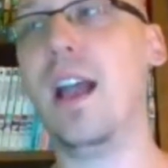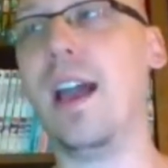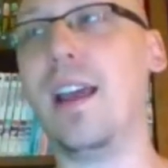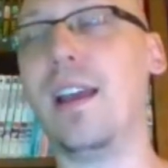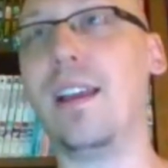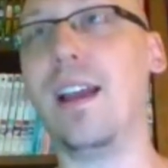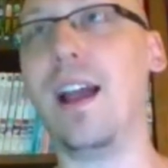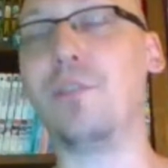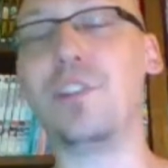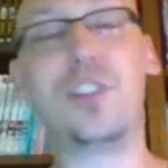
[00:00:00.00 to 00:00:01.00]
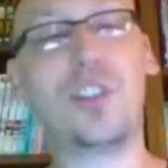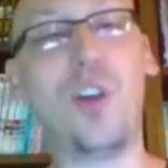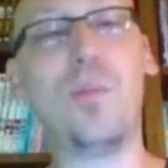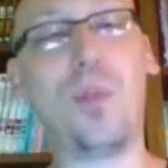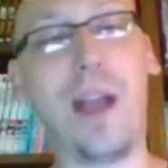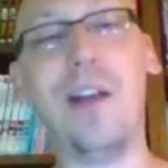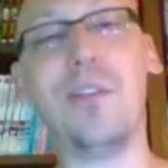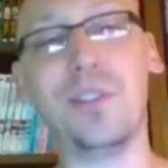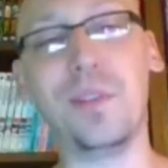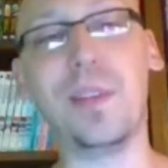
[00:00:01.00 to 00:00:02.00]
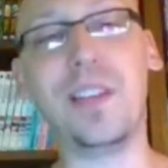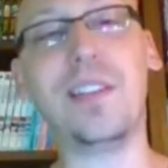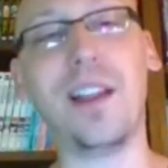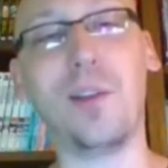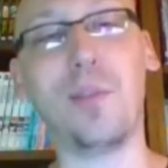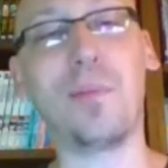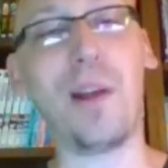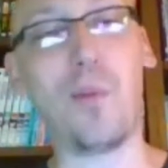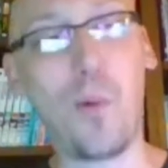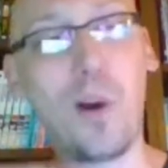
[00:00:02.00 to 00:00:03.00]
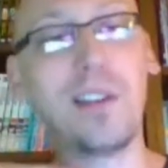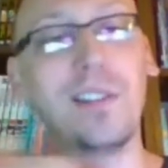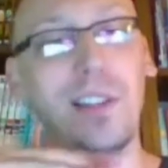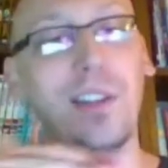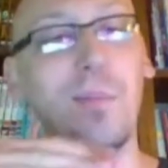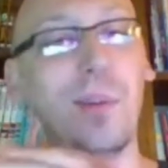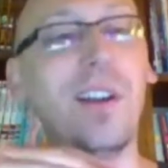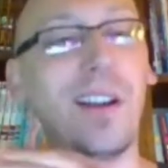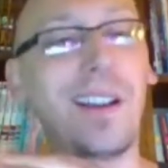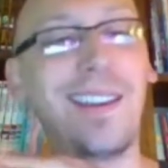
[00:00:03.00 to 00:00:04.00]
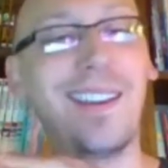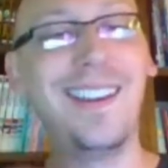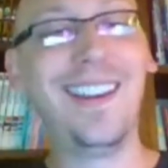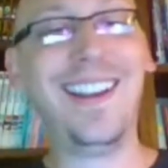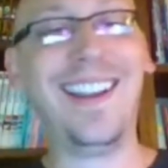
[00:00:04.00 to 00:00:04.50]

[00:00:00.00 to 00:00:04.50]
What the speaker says: And I was so proud to be there with my one little book. And